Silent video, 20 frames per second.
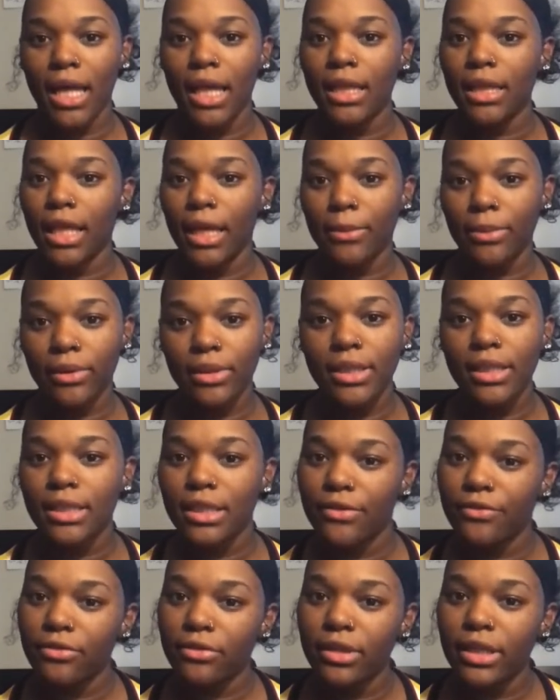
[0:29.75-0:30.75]
labor and
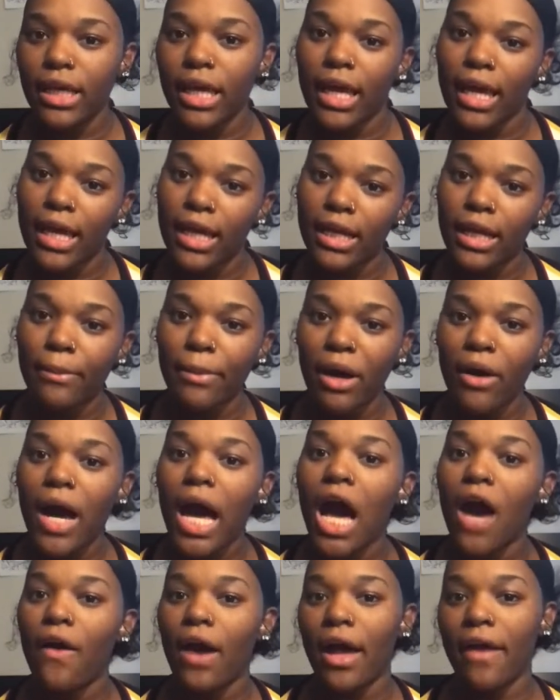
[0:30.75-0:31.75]
delivery and about
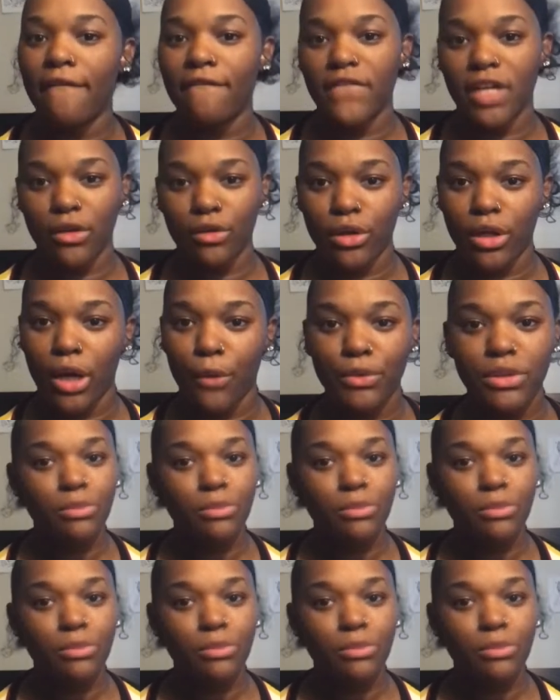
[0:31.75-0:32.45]
how I found out I was